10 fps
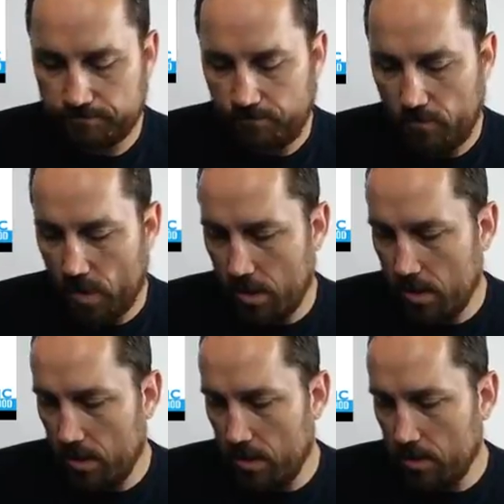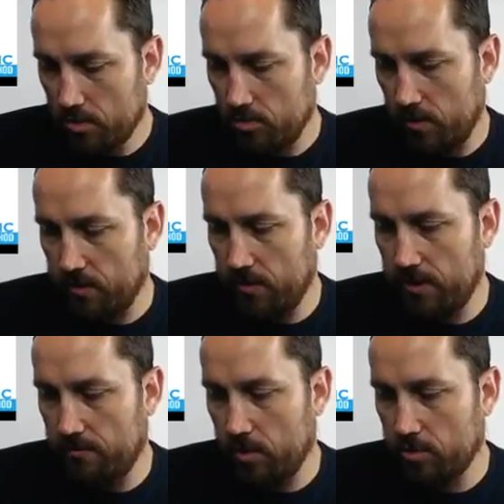Triggering emotion,
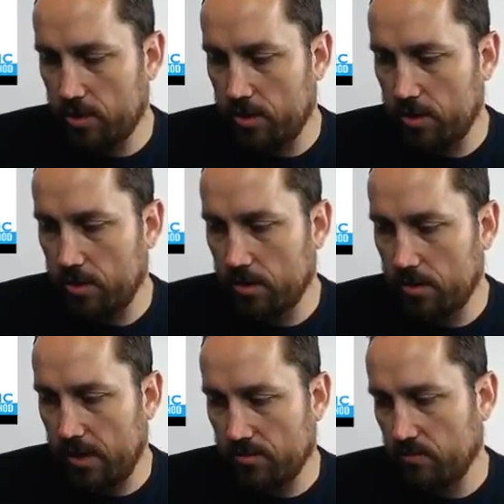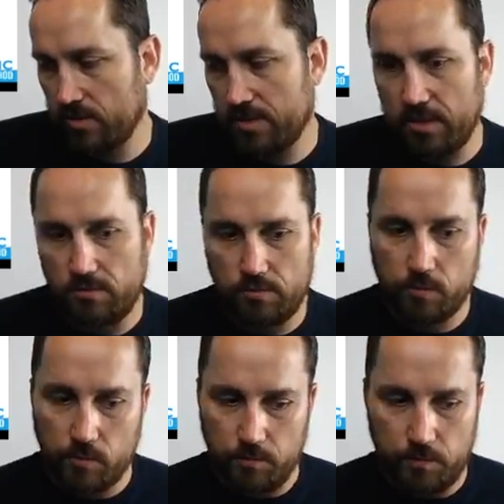that's when we say, people
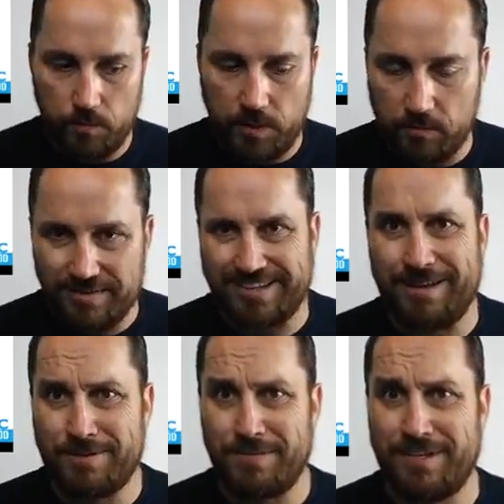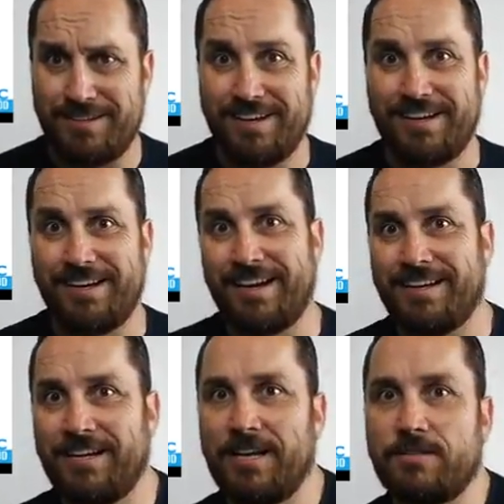come to me and it's,
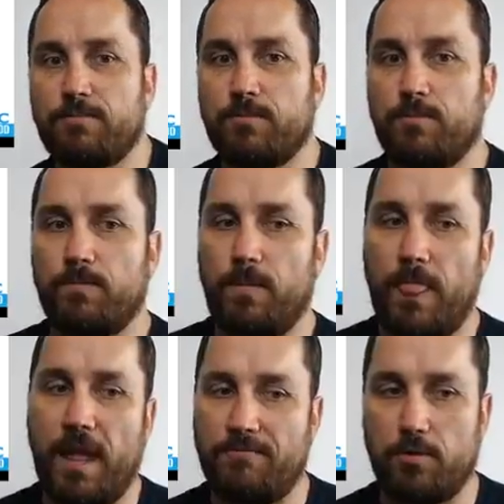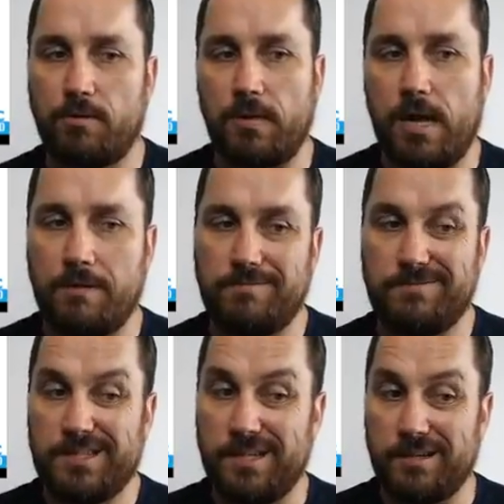I've heard a lot of silly things. They're
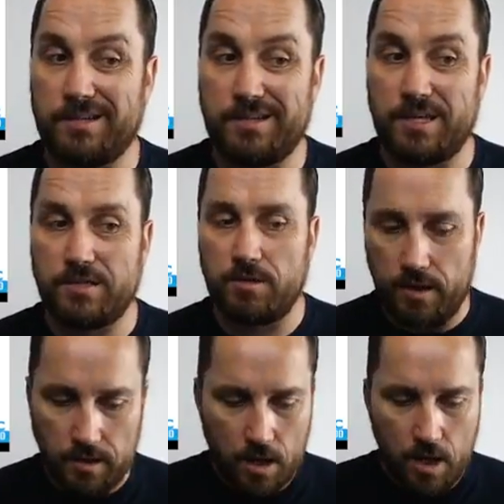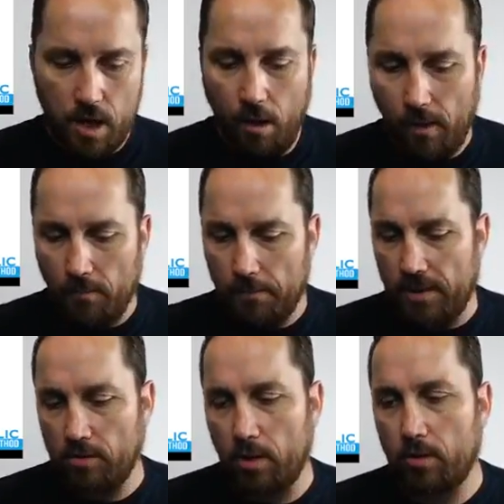like, oh, I want my logo to say
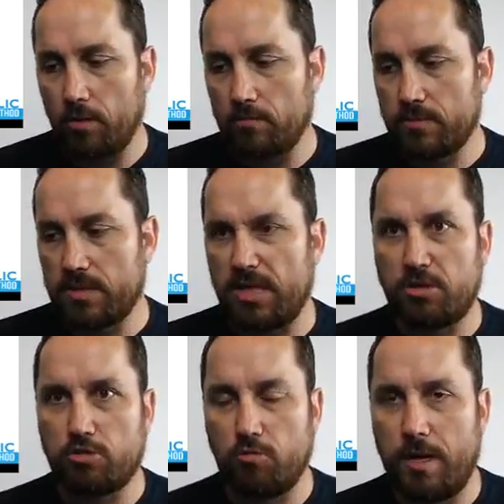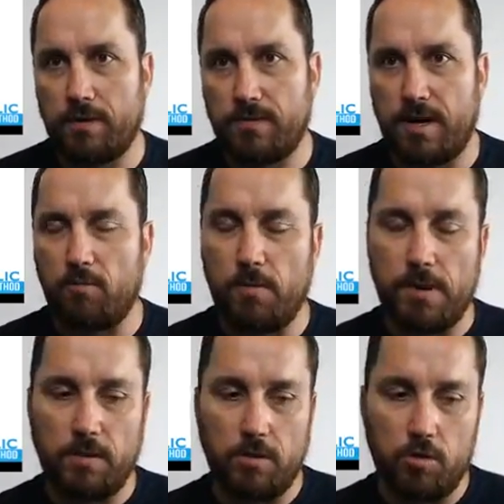strength. And I want my logo to
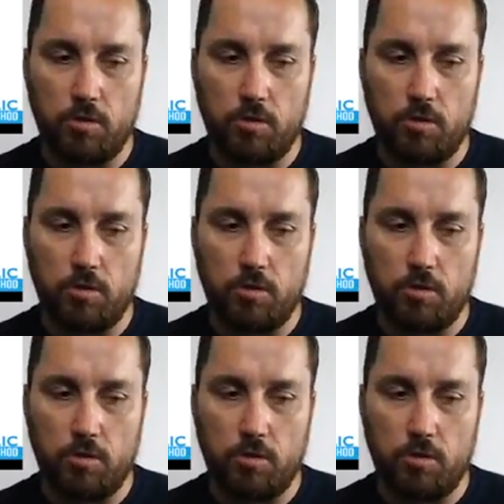say,